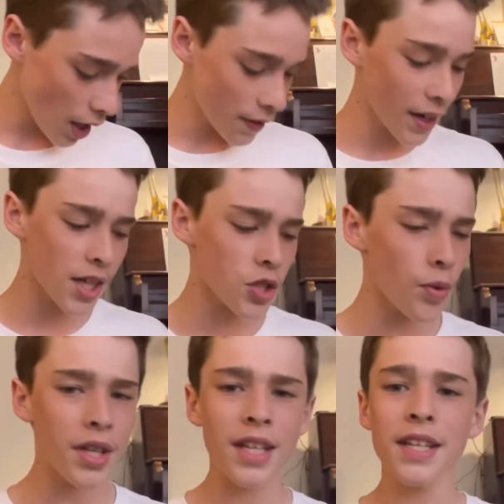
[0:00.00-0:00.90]
The next
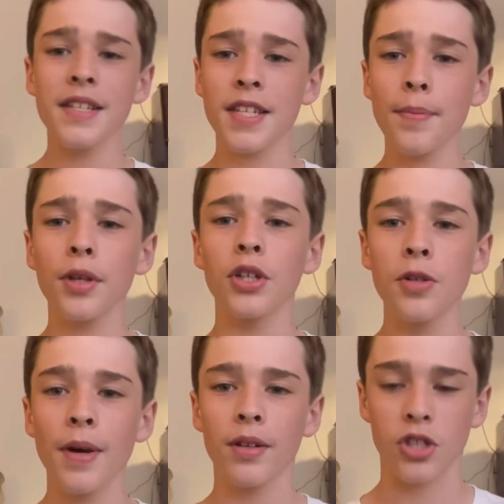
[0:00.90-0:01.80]
one, in a similar
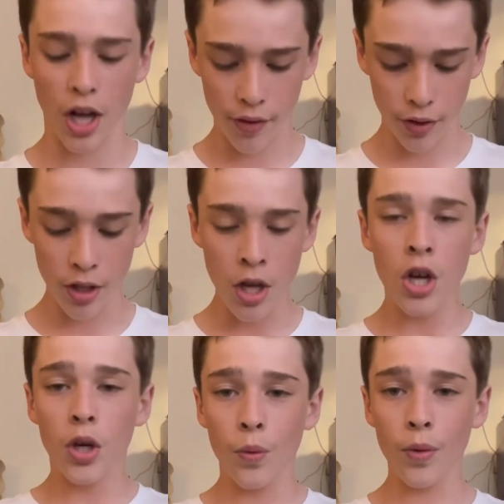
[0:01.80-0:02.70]
new metal genre,
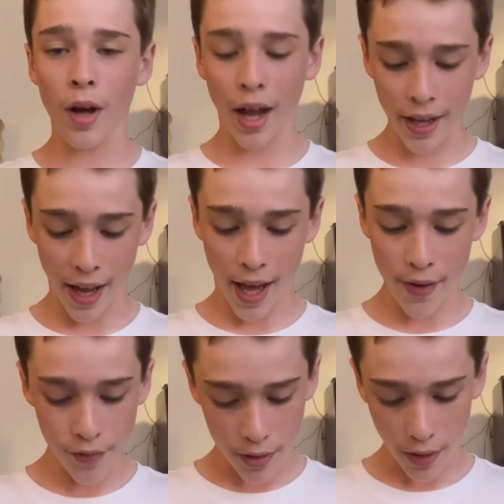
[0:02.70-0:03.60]

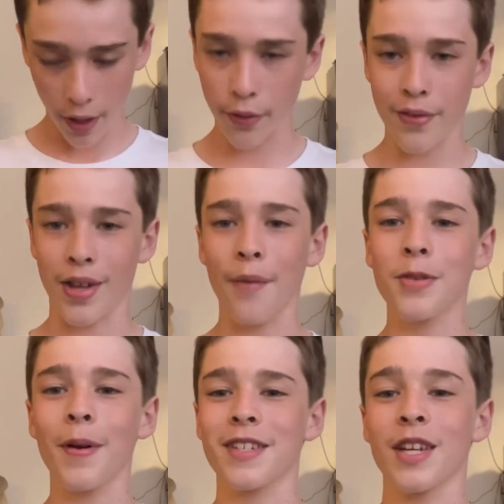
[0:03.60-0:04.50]
I was
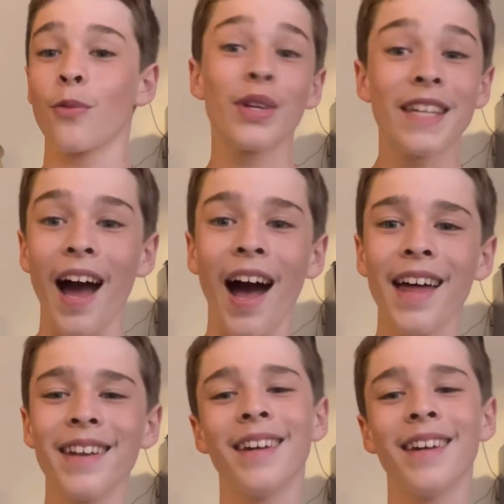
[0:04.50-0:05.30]
about to say we got